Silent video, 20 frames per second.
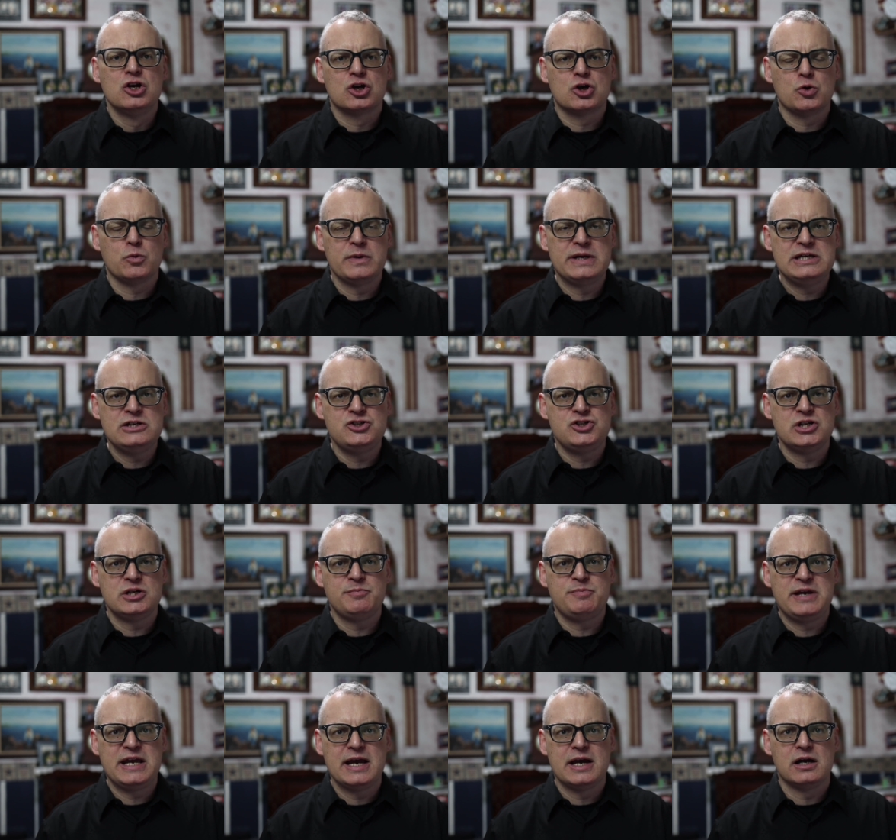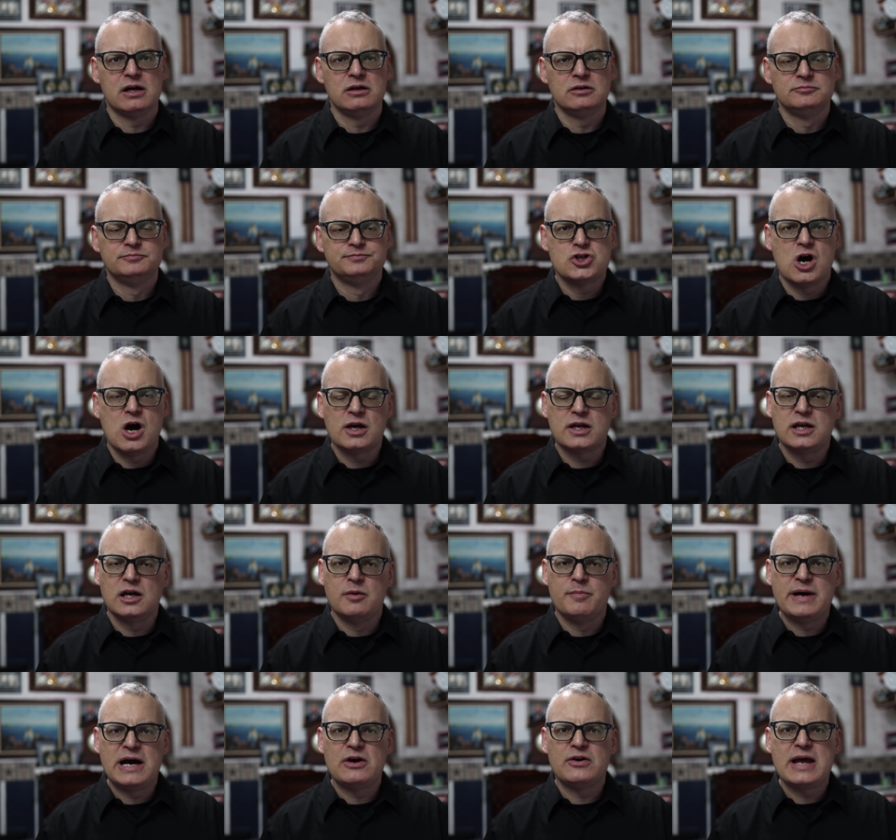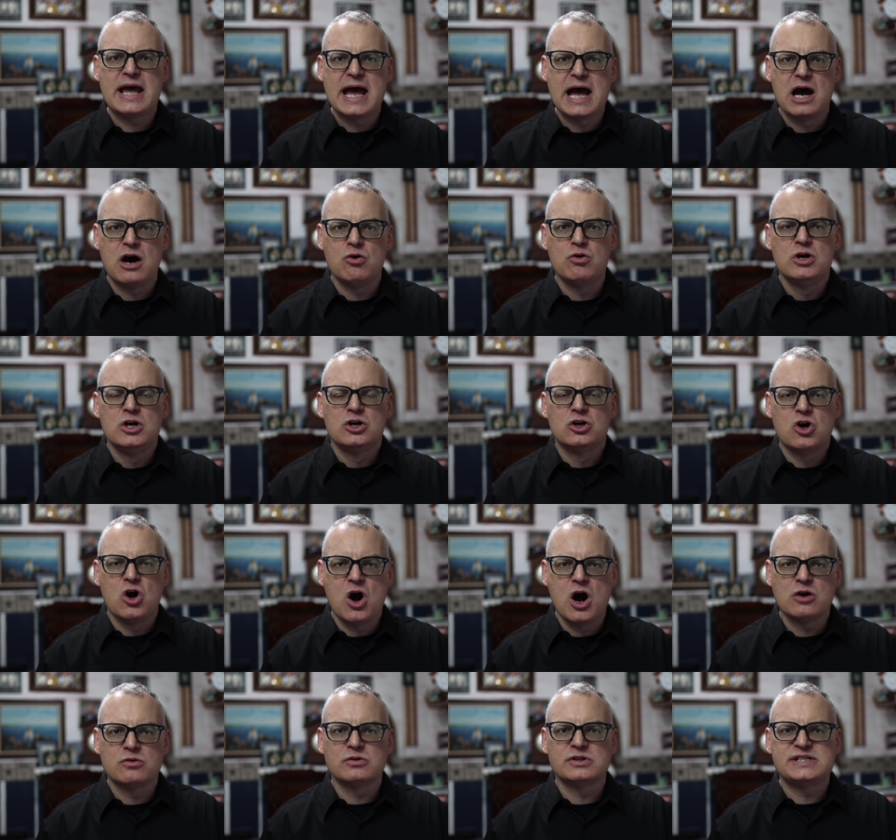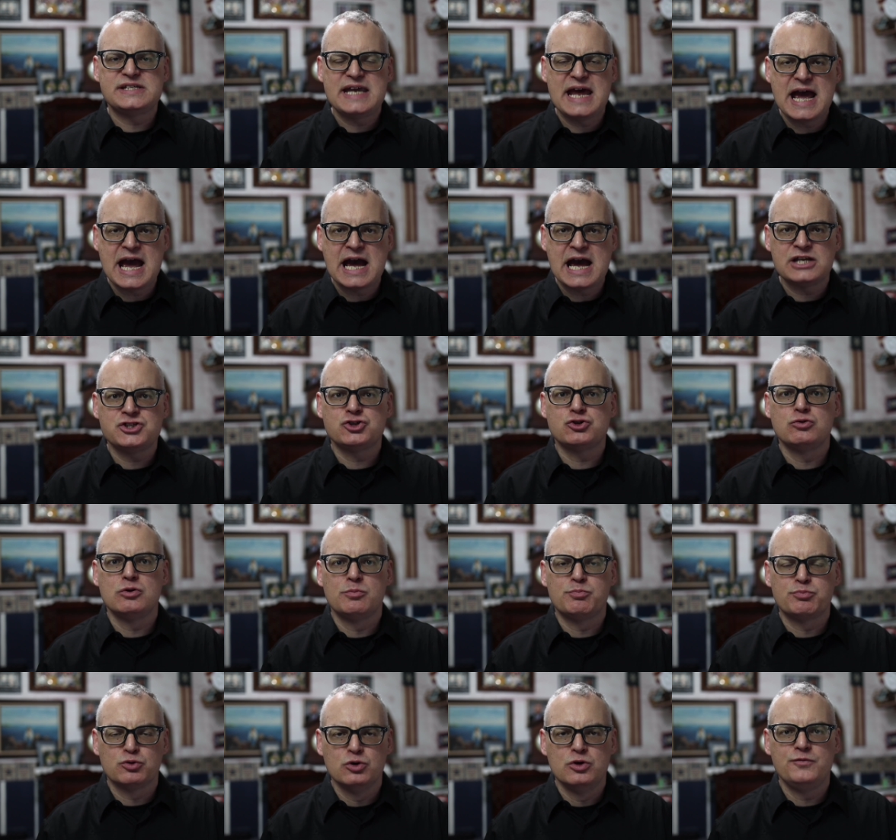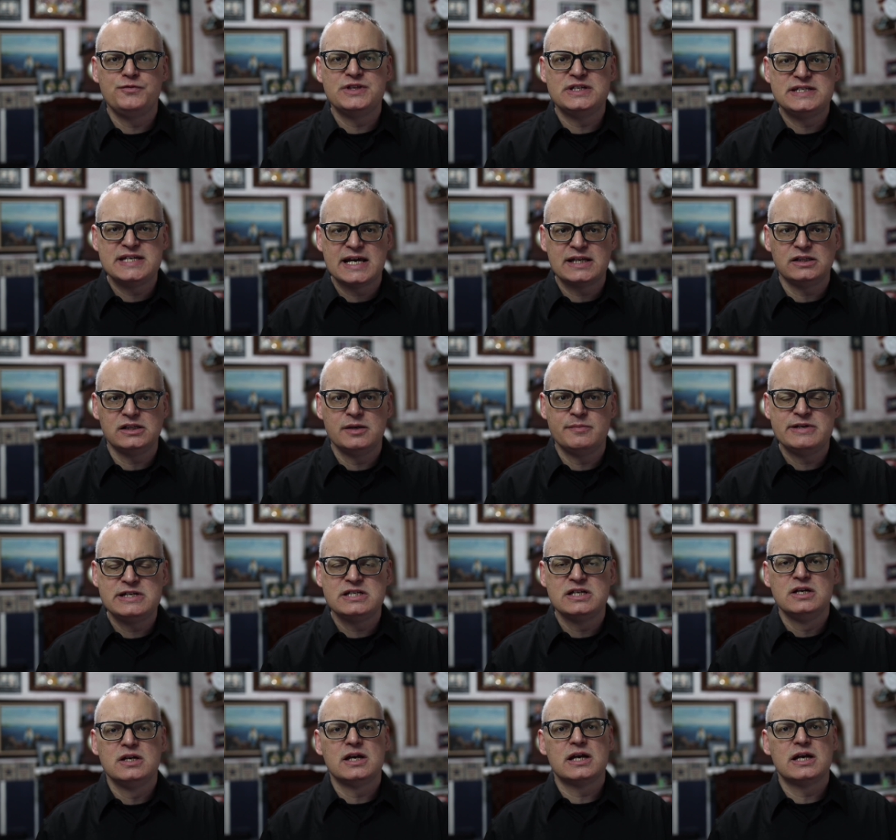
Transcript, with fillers: Karine Jean-Pierre talking about how Congress has to approve the debt limit